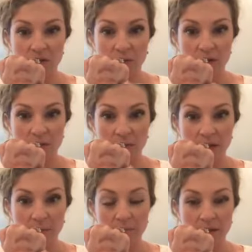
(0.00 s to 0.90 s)
want to
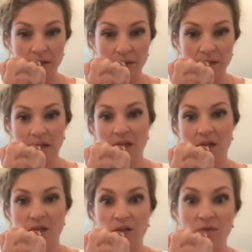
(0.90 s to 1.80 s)
really build,
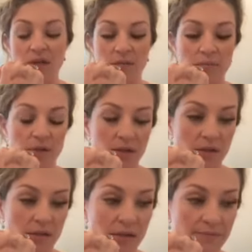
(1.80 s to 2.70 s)
you can
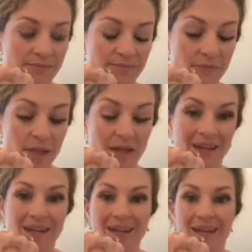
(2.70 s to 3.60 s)
build.
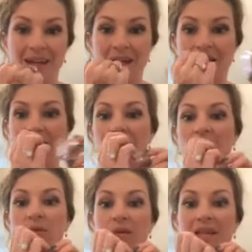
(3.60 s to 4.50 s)
And if
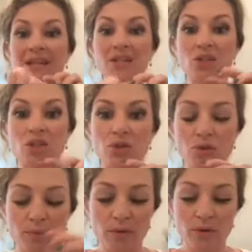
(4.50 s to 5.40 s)
you want to get
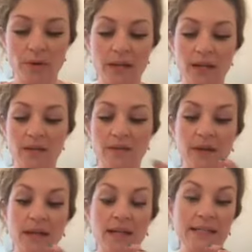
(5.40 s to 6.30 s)
super creative,
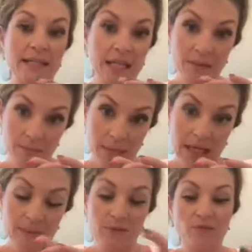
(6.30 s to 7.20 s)
to keep my
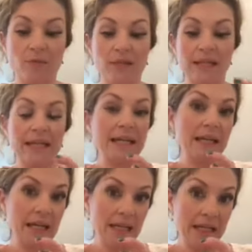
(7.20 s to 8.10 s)
lips from looking like a
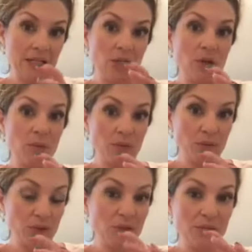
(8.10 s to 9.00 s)
kaleidoscope, we're
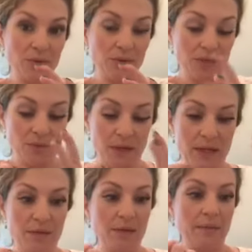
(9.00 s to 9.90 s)
just going to do this right
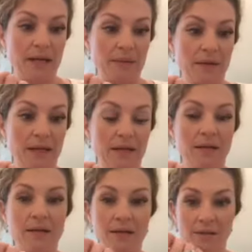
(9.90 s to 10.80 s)
here on the back of my
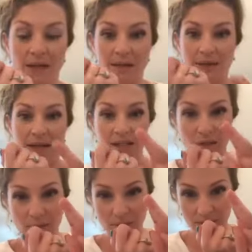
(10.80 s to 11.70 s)
hand. So
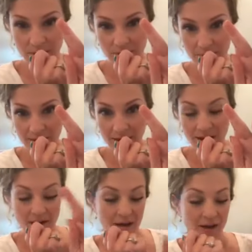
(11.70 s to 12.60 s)
I put a little bit
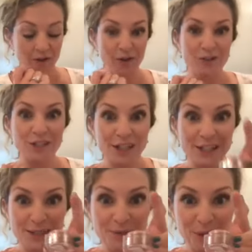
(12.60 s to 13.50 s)
of our
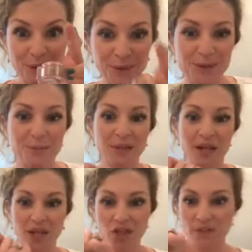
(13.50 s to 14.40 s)
Dusty Rose blush